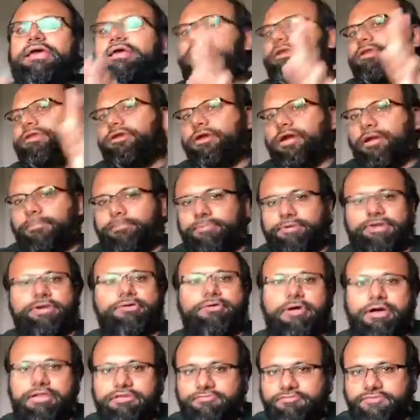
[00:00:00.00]
and you got
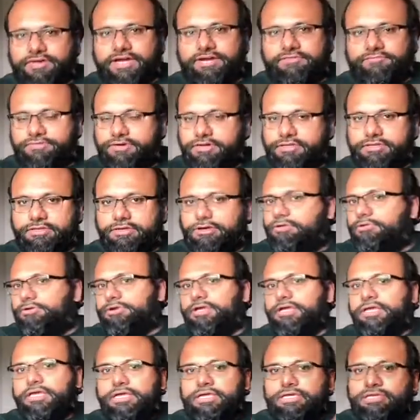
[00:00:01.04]
pre-qualified for a loan.
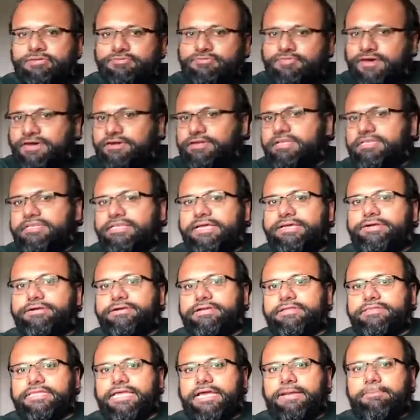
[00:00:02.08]
You found a lender
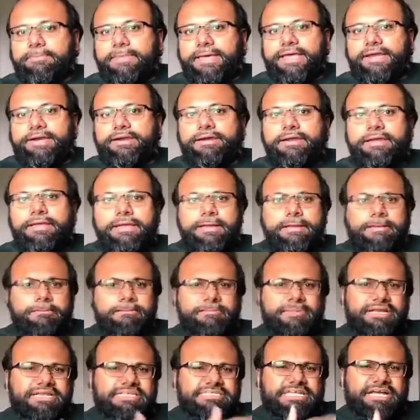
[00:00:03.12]
in that manner.
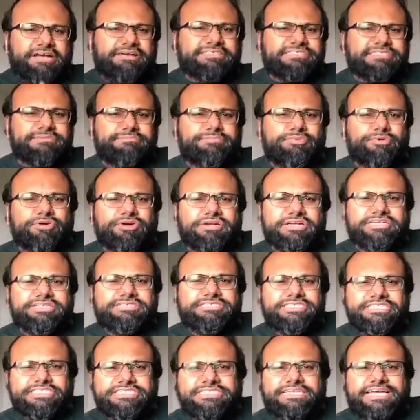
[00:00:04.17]
But it's important to
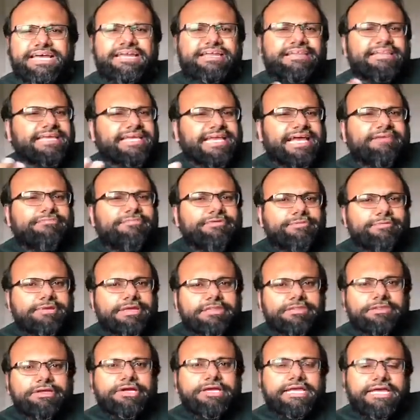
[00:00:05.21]
just kind of like have a
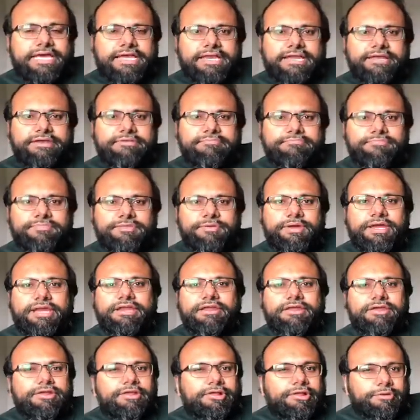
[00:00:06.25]
relook at it, right?
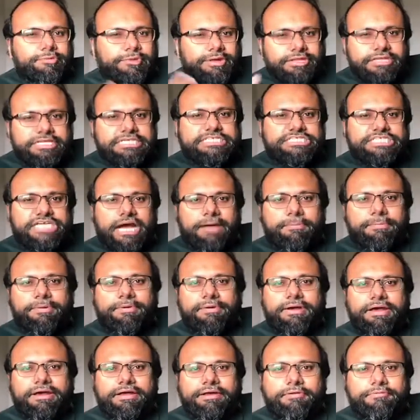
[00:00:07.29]
Really shop
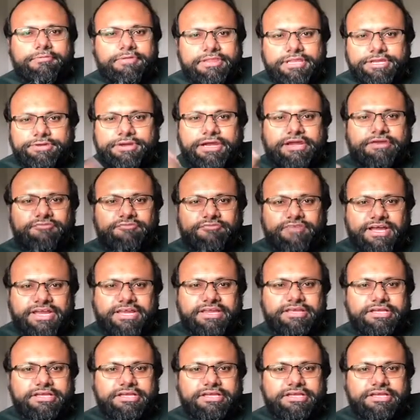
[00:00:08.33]
around, really try to find a